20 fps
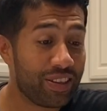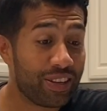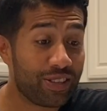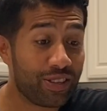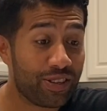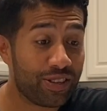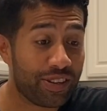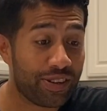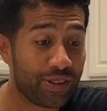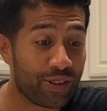
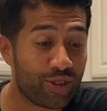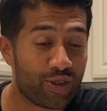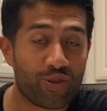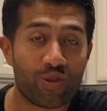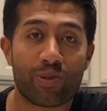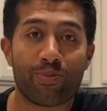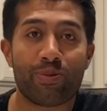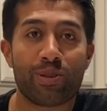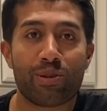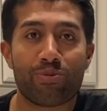This is an
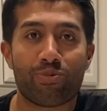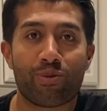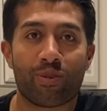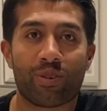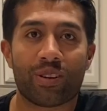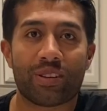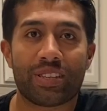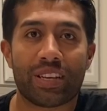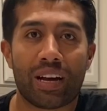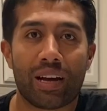extremely
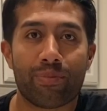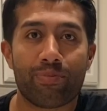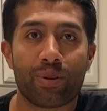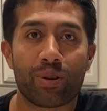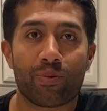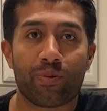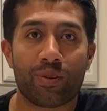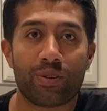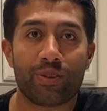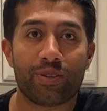important
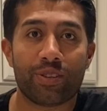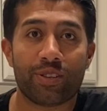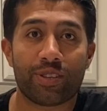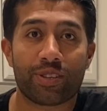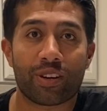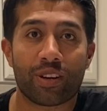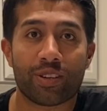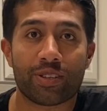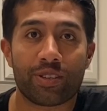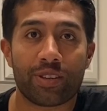topic when you're
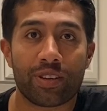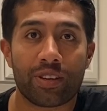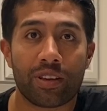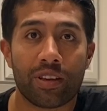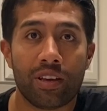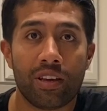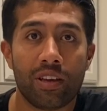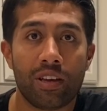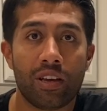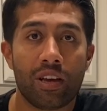discussing
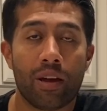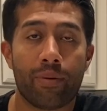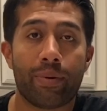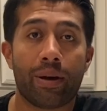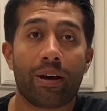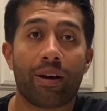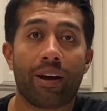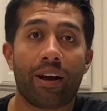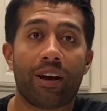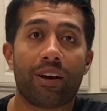
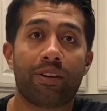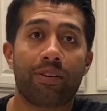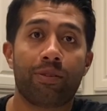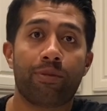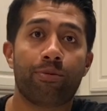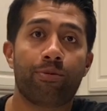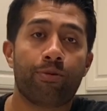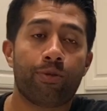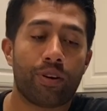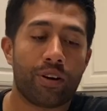about how
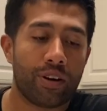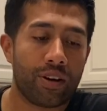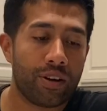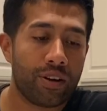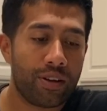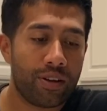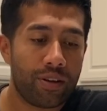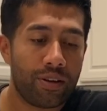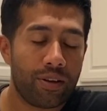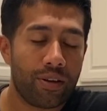to
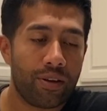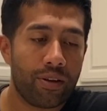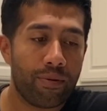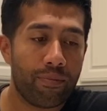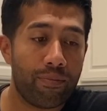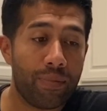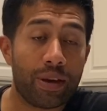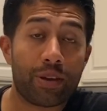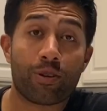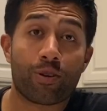
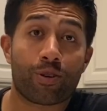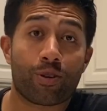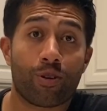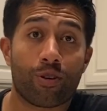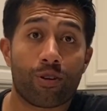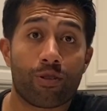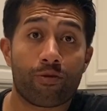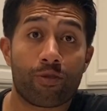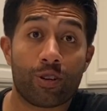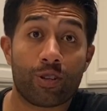make your
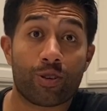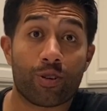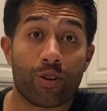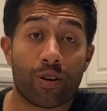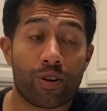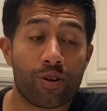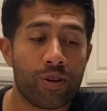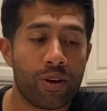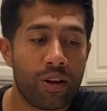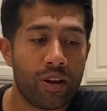car a race
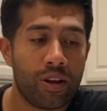car.